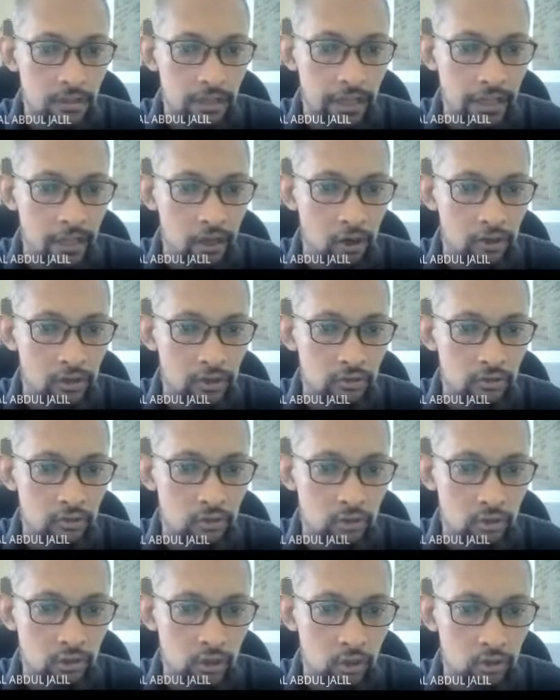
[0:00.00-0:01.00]
According to
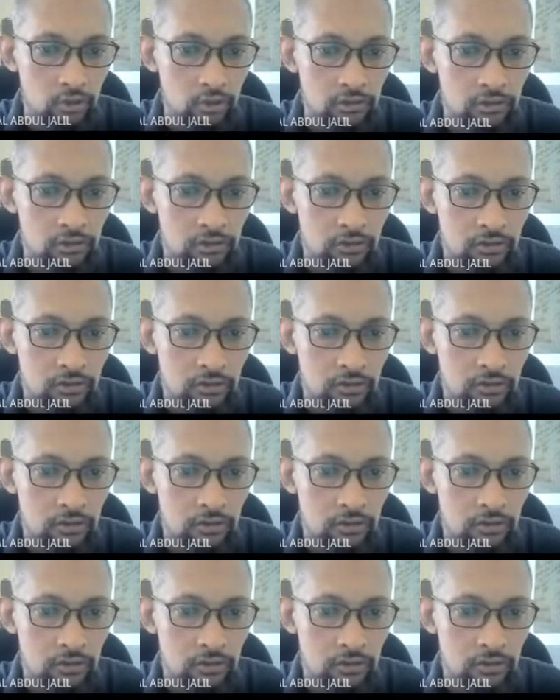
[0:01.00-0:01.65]
those